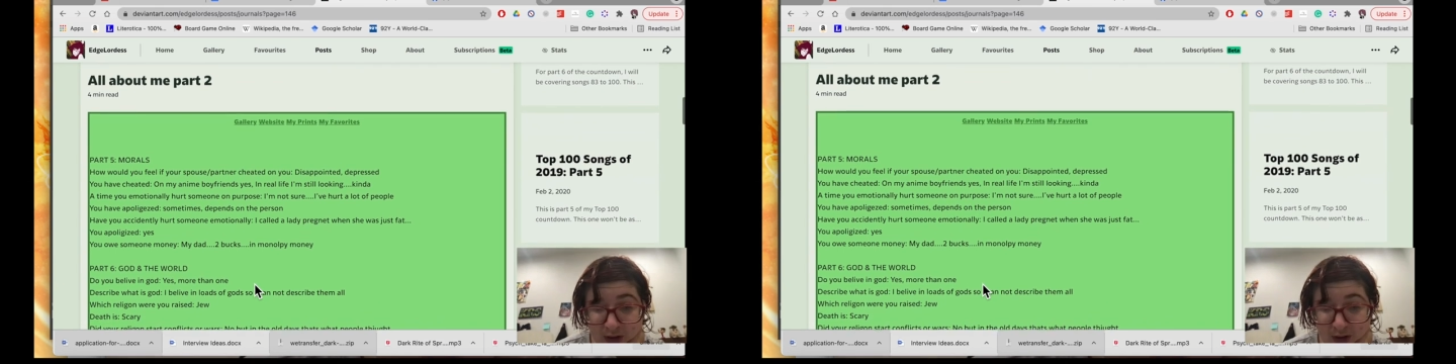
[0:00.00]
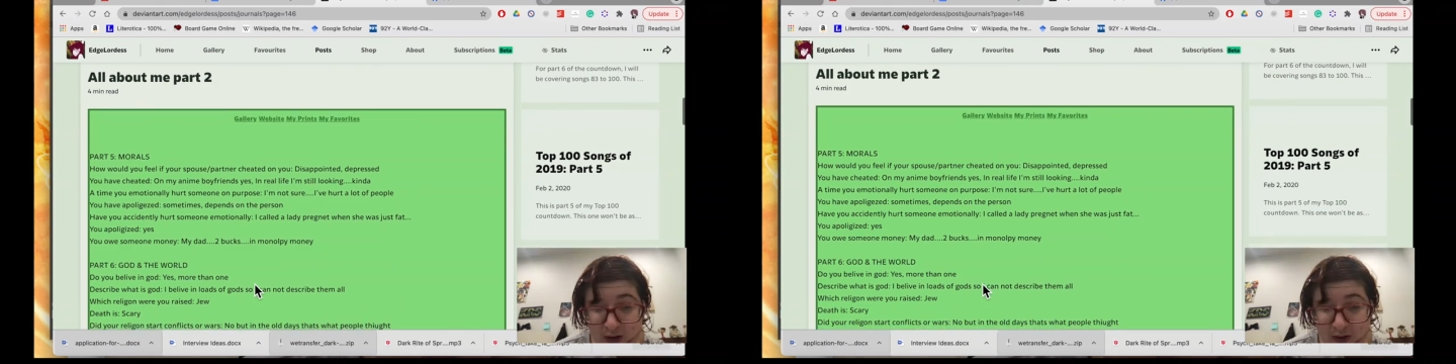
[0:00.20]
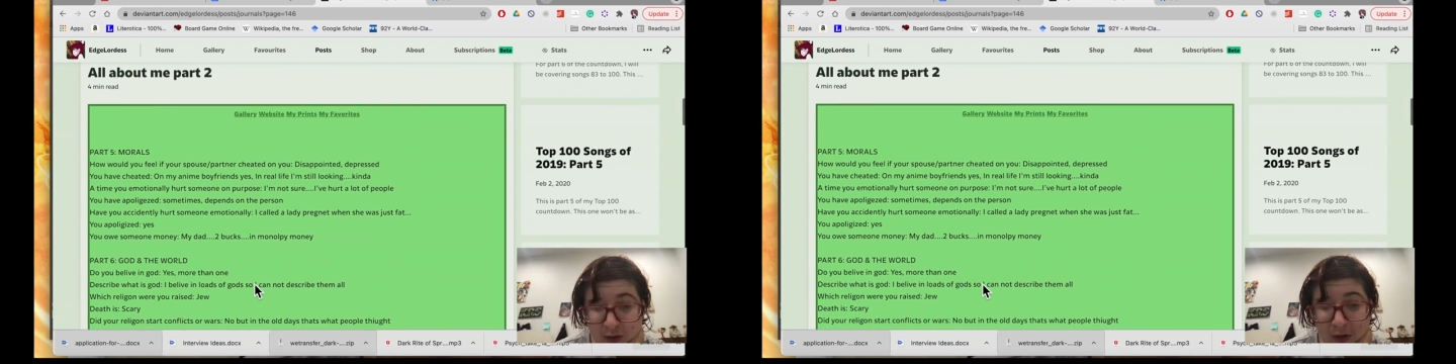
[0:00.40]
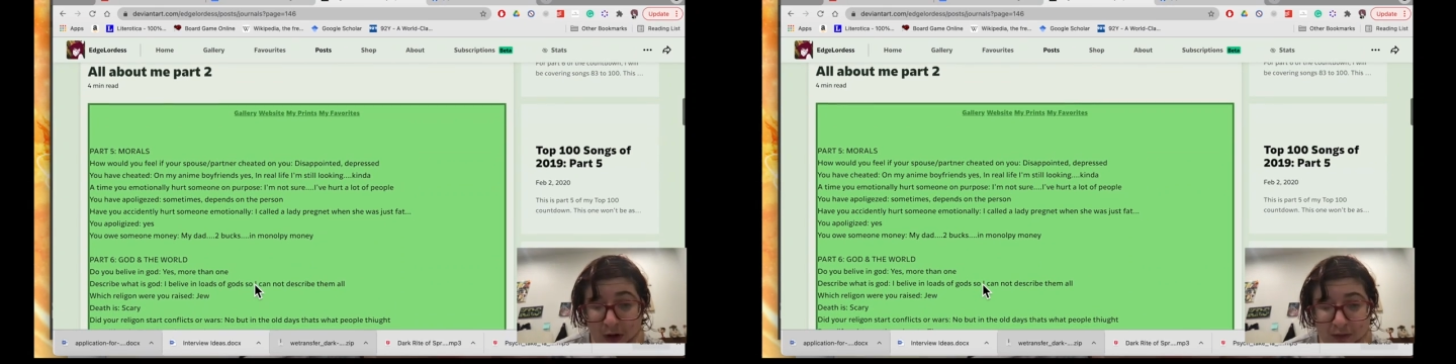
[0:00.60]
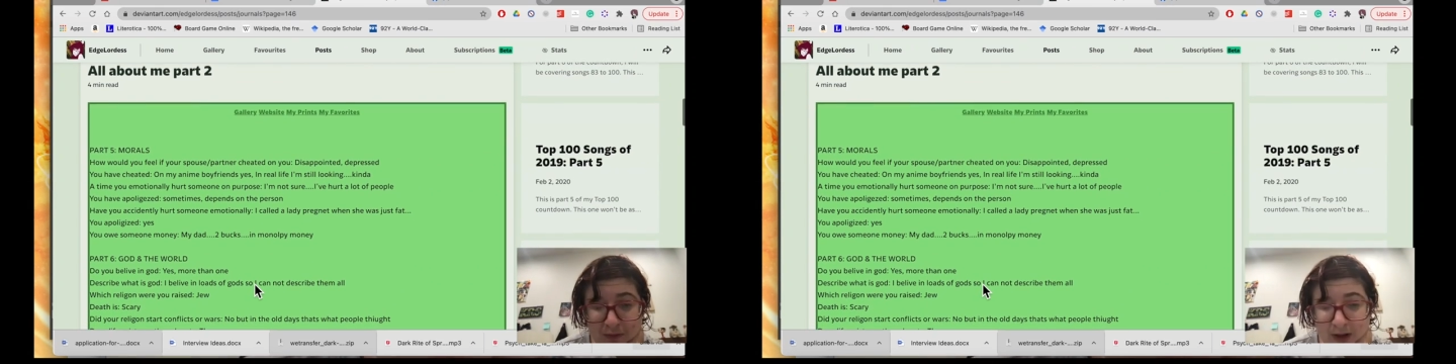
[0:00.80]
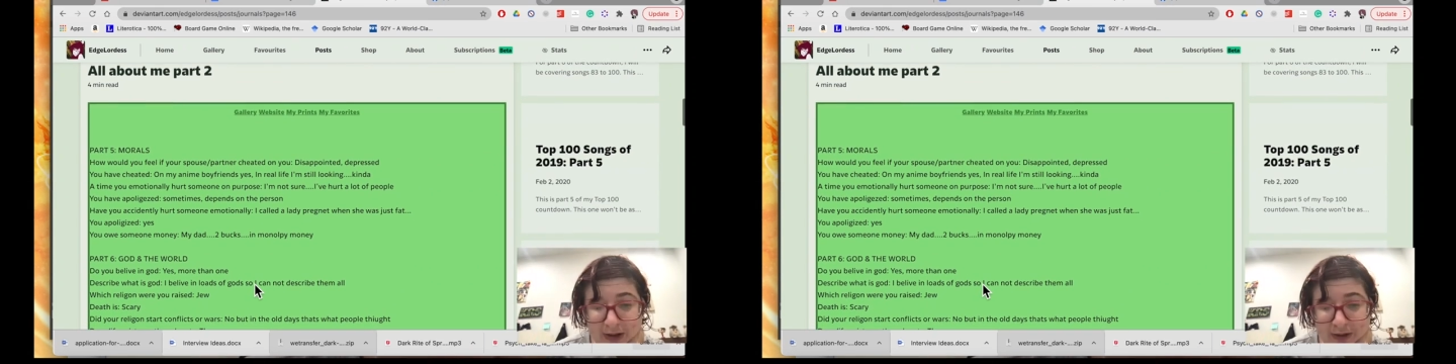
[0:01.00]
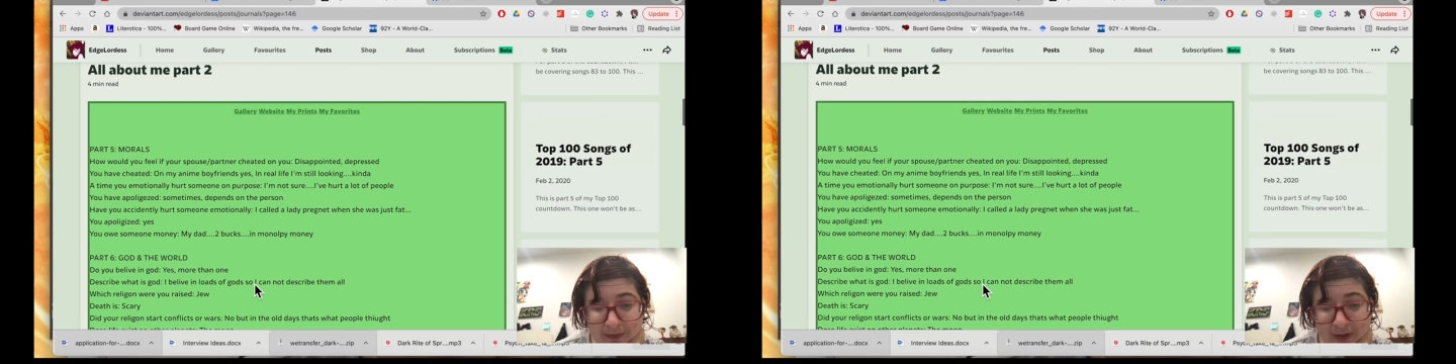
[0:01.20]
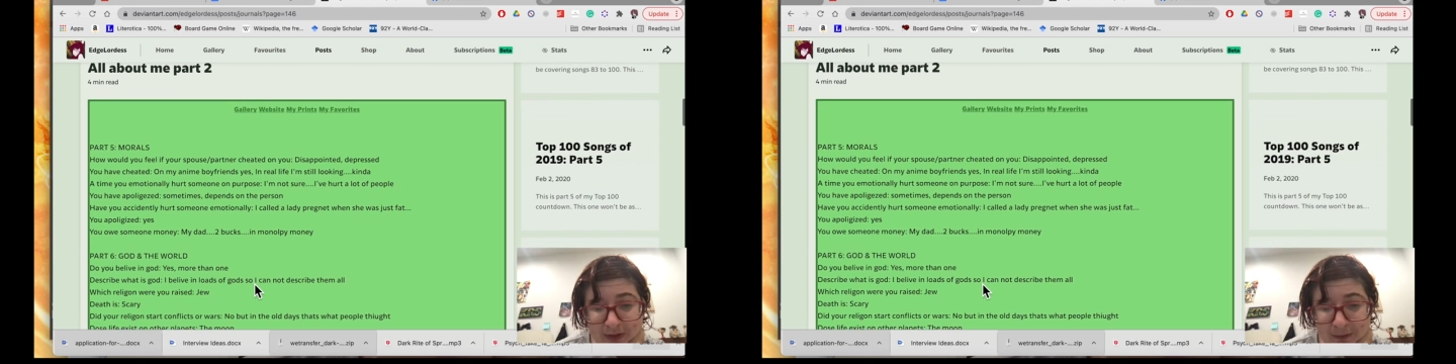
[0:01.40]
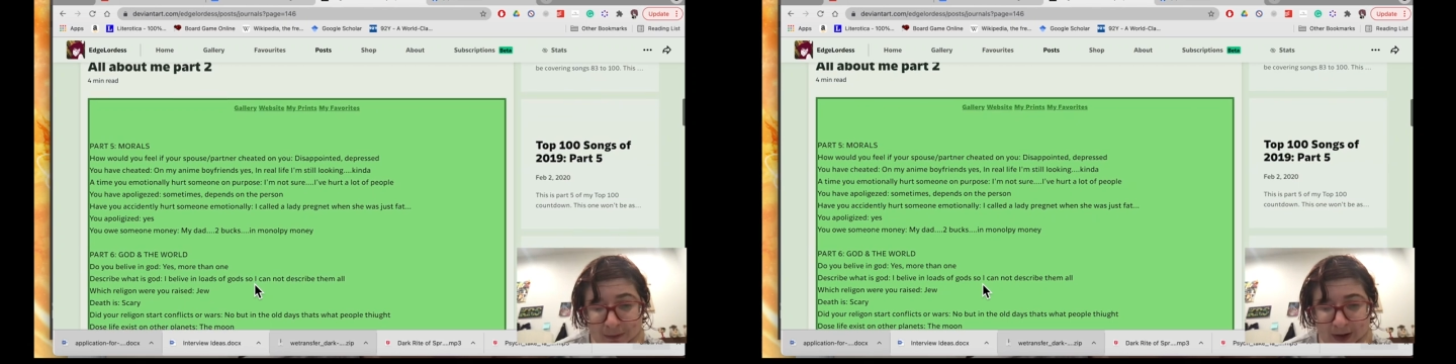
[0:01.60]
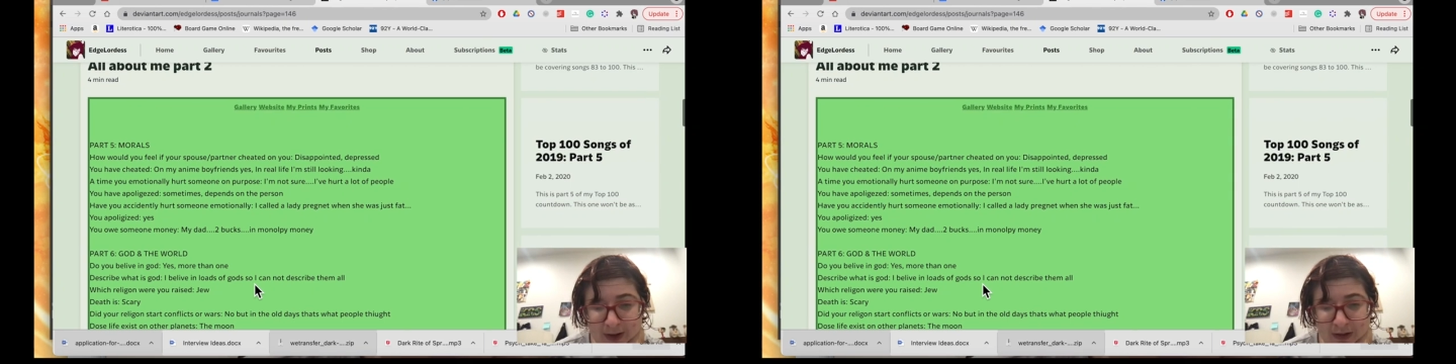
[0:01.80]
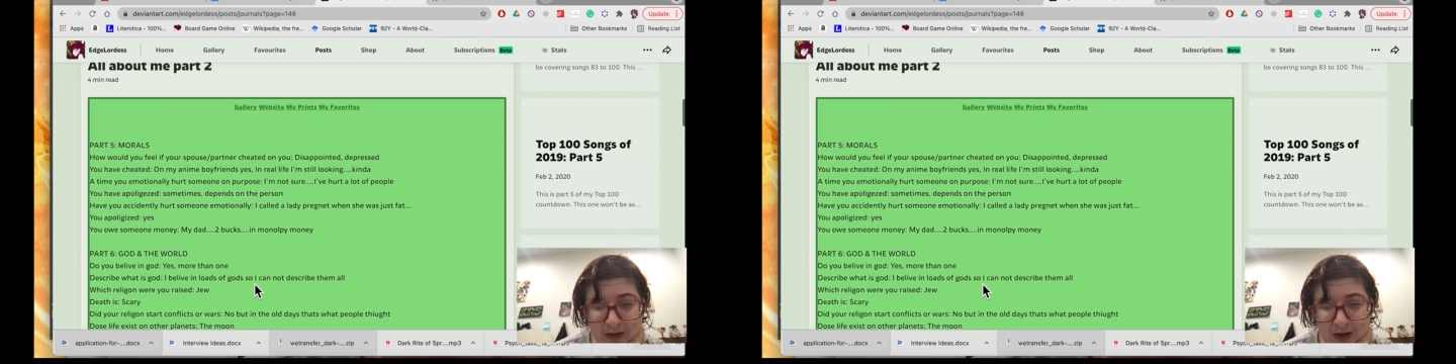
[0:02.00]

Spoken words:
You owe money to someone.